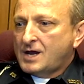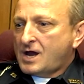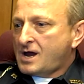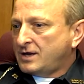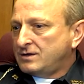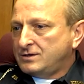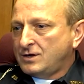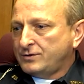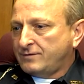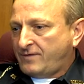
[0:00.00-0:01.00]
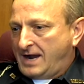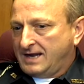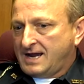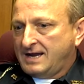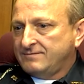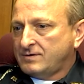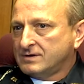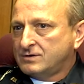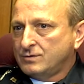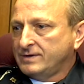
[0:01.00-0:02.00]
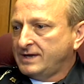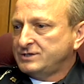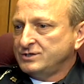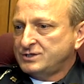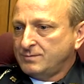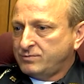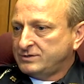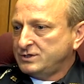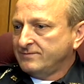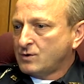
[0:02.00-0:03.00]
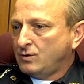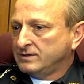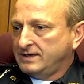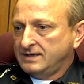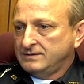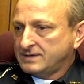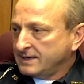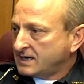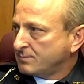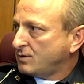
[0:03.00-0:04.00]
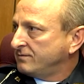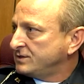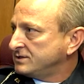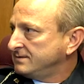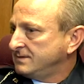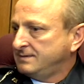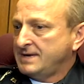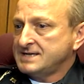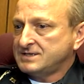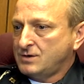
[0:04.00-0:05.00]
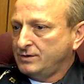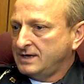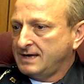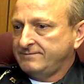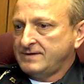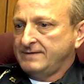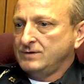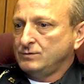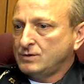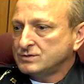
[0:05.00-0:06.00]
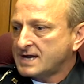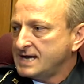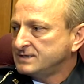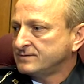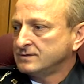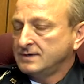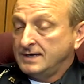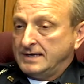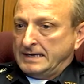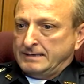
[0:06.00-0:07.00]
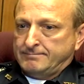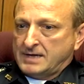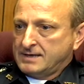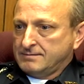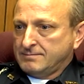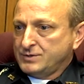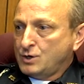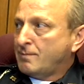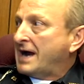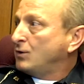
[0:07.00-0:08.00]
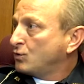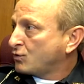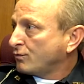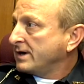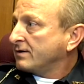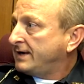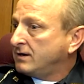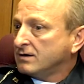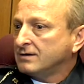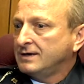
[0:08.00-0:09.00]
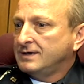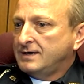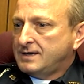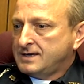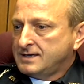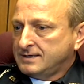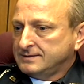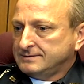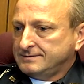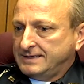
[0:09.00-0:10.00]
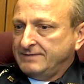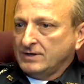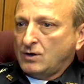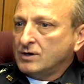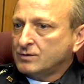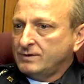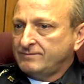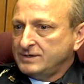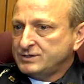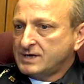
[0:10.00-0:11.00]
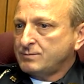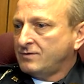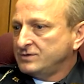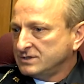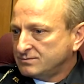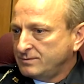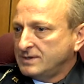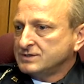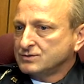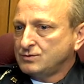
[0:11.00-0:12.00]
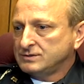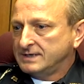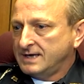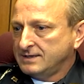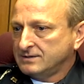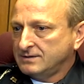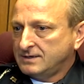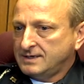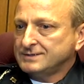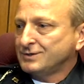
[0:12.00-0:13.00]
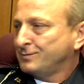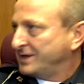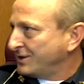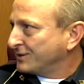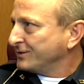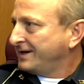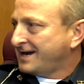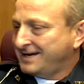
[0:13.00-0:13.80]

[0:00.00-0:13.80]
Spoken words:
They're fine. I have a good relationship with Chief Golden and Lieutenant Yakupovich in Macedonia. I've known those guys for, my whole career here, and even longer with Vince Yakupovich, as we went to school together. He's a little bit younger than I